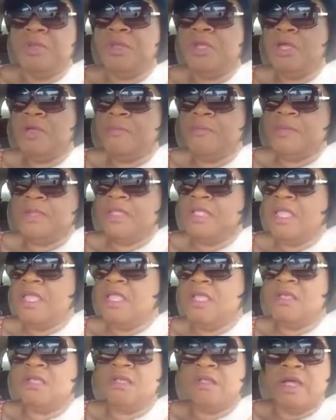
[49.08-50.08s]
pick up a
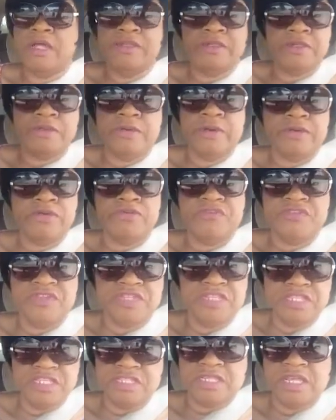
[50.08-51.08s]
cake. I know I don't
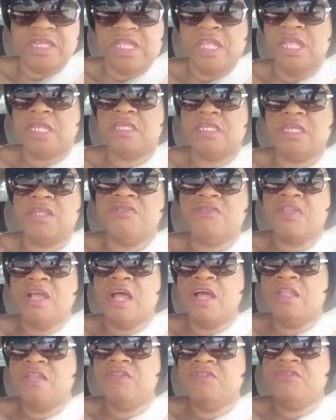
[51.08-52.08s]
even need that cake that his
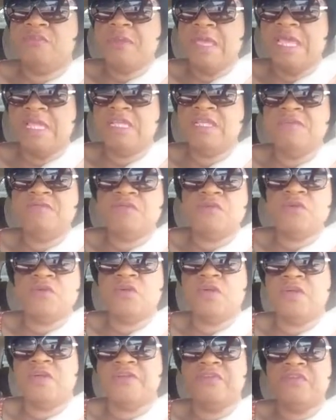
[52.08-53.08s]
aunt is making
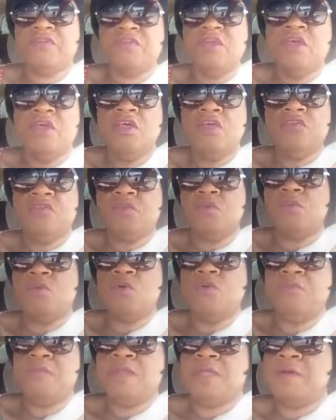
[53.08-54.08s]
for us. So I'm
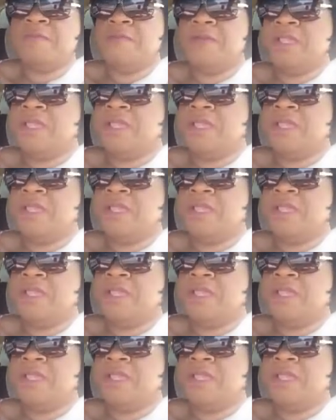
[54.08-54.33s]
going to pick up